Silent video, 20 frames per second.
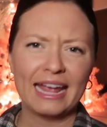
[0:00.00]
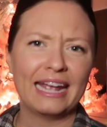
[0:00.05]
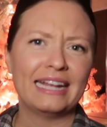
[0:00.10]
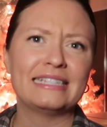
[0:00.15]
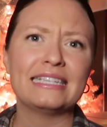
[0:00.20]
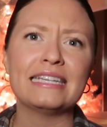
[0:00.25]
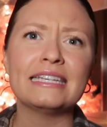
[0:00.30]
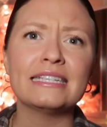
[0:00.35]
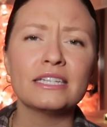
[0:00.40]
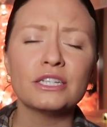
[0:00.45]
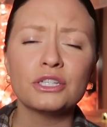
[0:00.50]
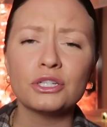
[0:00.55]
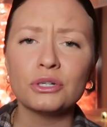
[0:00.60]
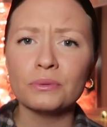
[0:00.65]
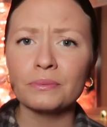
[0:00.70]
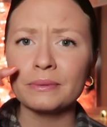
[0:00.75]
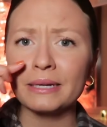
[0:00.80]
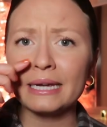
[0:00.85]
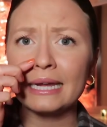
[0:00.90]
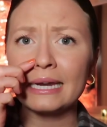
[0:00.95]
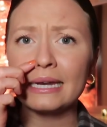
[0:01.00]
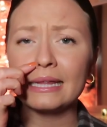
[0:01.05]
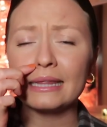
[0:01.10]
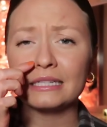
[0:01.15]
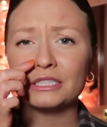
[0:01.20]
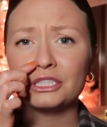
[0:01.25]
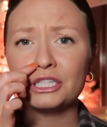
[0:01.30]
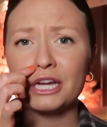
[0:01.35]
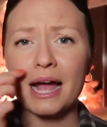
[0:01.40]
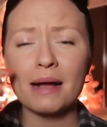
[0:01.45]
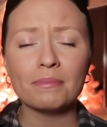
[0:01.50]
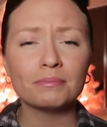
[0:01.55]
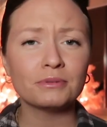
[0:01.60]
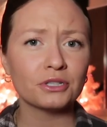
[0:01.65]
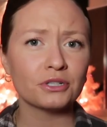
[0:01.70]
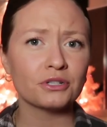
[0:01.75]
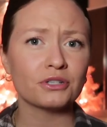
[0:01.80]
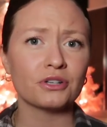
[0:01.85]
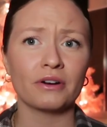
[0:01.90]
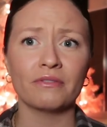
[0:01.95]
It's easy to read. The
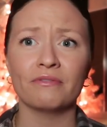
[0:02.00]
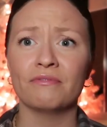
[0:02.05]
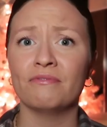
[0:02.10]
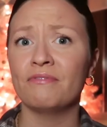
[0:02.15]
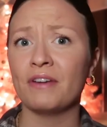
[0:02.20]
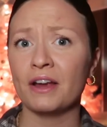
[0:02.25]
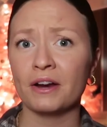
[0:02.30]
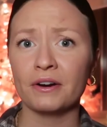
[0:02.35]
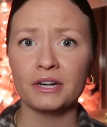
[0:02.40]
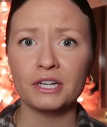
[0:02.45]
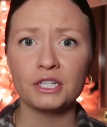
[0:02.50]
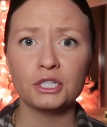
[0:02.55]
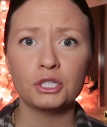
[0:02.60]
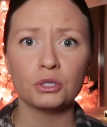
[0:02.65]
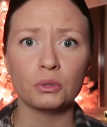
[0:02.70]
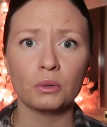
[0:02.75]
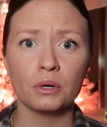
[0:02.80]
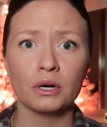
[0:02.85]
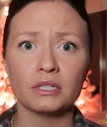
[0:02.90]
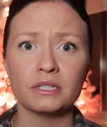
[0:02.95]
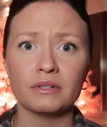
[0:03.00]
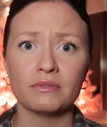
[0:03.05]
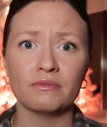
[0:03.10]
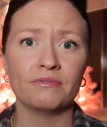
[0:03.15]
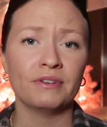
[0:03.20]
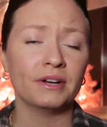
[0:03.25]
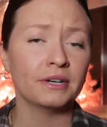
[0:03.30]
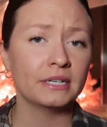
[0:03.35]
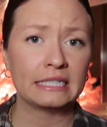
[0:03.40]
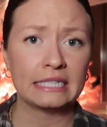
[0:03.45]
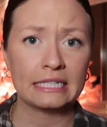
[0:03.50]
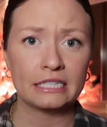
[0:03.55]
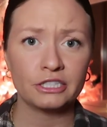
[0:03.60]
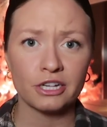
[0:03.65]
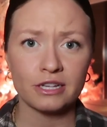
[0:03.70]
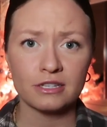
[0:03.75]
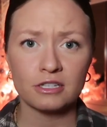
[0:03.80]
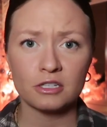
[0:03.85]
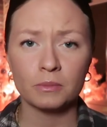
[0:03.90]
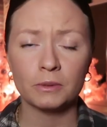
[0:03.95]
chapters are very short, very
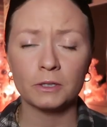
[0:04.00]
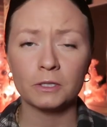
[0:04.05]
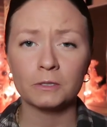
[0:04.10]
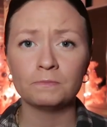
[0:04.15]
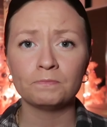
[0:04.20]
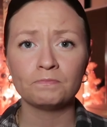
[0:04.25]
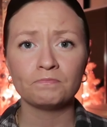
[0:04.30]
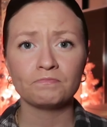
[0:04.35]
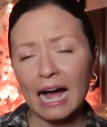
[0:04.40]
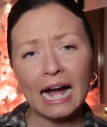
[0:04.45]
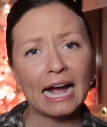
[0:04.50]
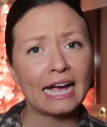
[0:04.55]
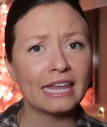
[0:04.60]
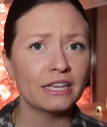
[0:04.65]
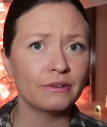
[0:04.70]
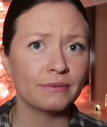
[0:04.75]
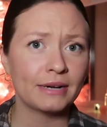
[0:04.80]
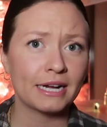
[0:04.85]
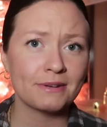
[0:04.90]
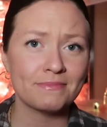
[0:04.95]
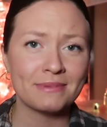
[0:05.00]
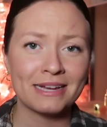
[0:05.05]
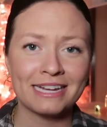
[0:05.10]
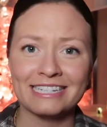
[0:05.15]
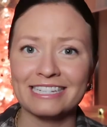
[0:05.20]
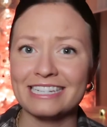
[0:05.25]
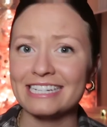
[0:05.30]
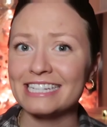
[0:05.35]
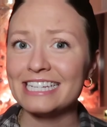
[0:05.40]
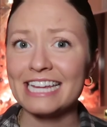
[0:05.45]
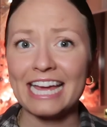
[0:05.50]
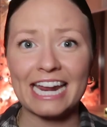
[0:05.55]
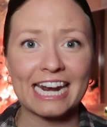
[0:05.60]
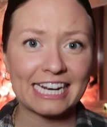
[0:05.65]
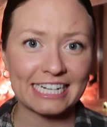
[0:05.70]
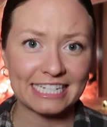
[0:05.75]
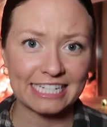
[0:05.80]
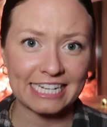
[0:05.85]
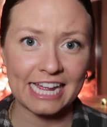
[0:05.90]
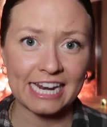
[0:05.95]
digestible. Highly recommend 10
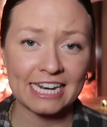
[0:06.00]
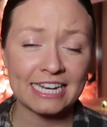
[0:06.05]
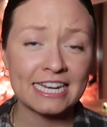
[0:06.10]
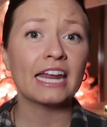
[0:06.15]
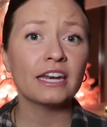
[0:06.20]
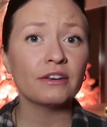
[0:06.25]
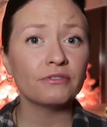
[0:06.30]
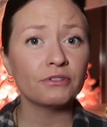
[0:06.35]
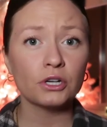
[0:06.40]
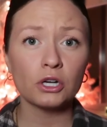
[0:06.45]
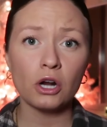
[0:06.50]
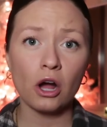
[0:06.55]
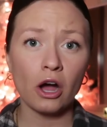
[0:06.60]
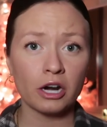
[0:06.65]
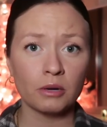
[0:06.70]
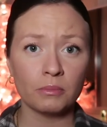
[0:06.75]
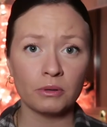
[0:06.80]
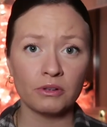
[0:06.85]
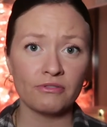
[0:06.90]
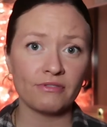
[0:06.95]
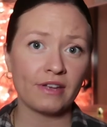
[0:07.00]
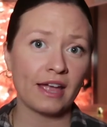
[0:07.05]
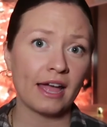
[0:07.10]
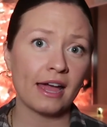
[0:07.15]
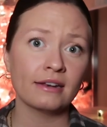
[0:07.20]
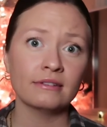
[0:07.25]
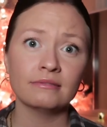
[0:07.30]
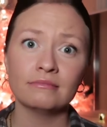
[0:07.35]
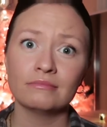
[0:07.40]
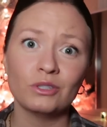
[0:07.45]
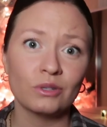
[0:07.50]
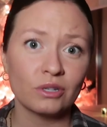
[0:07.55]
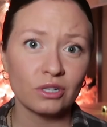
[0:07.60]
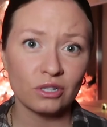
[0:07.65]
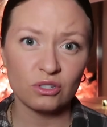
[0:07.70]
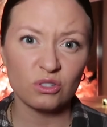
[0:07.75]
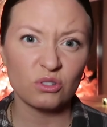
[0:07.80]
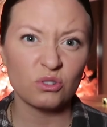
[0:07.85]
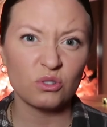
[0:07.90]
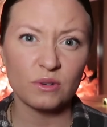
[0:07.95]
out of 10. And if you're an Audible fan, you can
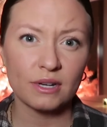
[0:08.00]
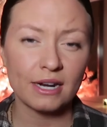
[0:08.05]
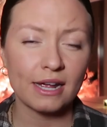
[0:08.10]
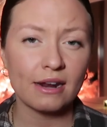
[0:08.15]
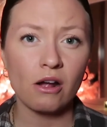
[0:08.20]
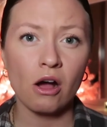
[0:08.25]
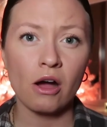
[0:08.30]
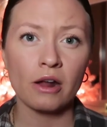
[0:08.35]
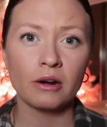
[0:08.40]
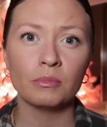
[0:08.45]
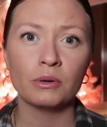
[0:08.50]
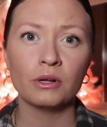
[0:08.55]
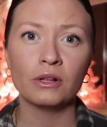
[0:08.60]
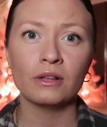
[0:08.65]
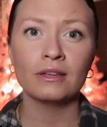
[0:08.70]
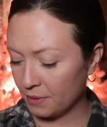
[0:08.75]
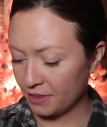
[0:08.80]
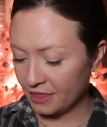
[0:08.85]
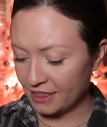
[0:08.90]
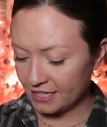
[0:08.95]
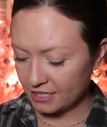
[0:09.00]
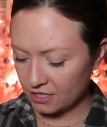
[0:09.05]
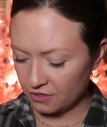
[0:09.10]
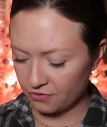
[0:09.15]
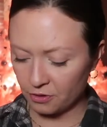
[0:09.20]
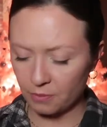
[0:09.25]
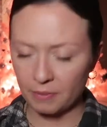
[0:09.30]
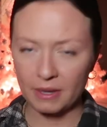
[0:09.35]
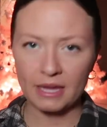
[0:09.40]
also do it on Audible. But this for